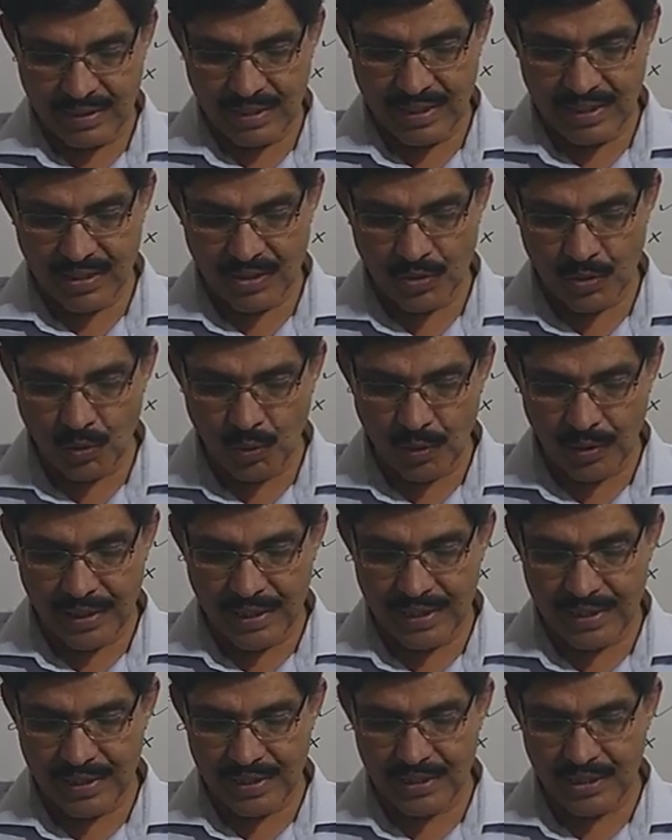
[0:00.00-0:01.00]
there is no
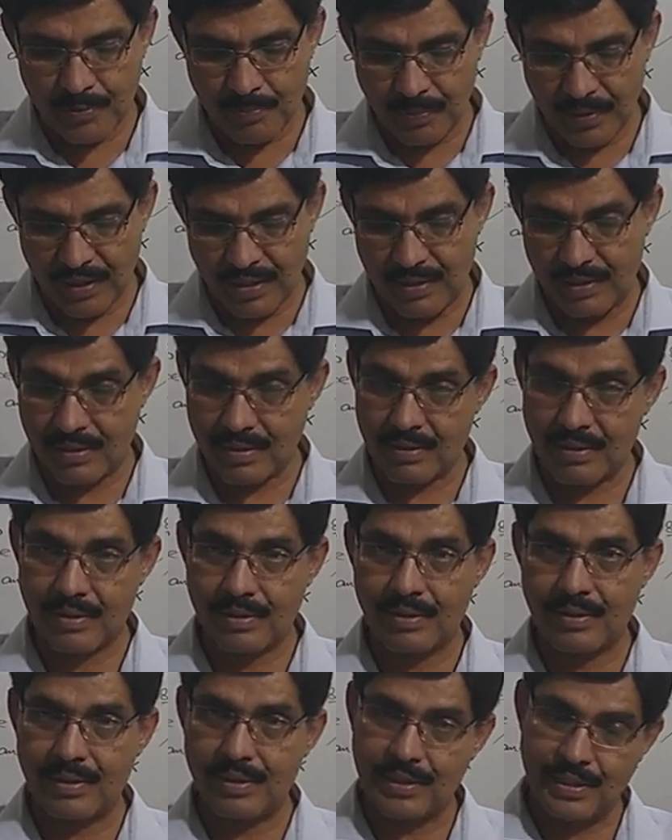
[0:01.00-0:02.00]
air in space.
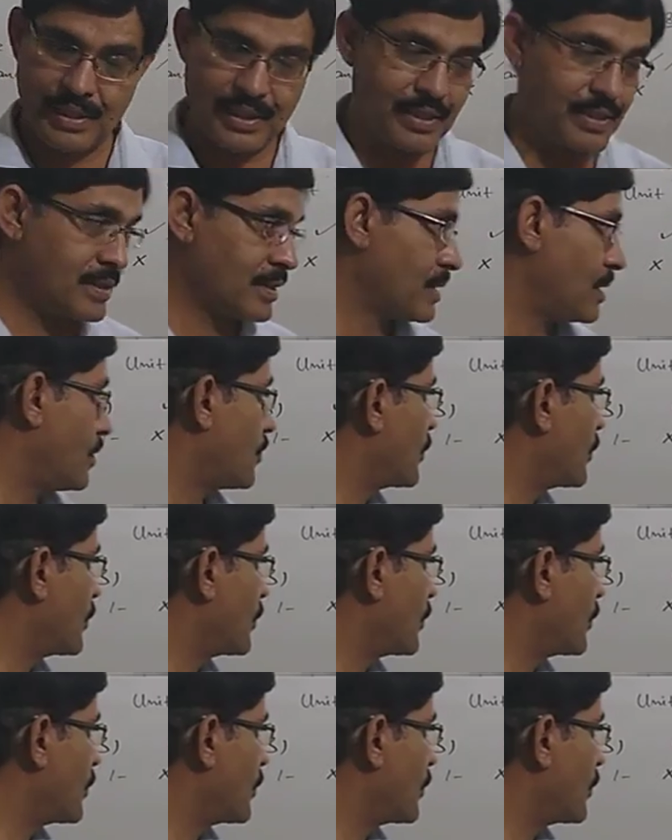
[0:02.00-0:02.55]
Yes,